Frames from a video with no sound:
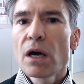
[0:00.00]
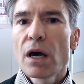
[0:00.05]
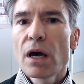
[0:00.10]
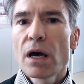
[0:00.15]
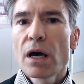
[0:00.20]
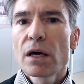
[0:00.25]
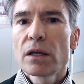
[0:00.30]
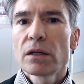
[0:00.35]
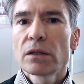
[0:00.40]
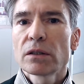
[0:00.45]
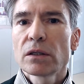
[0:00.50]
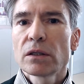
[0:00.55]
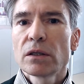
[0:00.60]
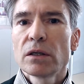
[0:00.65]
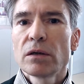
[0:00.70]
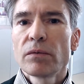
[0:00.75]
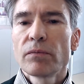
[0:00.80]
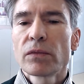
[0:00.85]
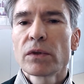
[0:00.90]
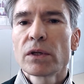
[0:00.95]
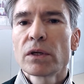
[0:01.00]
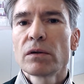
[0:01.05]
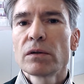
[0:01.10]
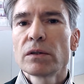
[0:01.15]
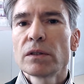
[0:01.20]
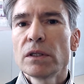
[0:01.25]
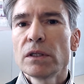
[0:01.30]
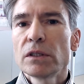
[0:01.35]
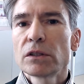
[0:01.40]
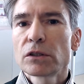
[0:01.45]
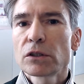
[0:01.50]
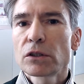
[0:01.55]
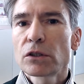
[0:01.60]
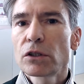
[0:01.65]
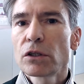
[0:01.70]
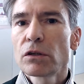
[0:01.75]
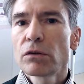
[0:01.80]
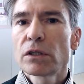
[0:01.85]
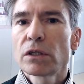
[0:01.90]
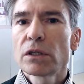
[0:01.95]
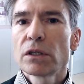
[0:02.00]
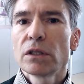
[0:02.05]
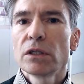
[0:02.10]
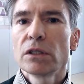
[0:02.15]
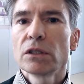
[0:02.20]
and the security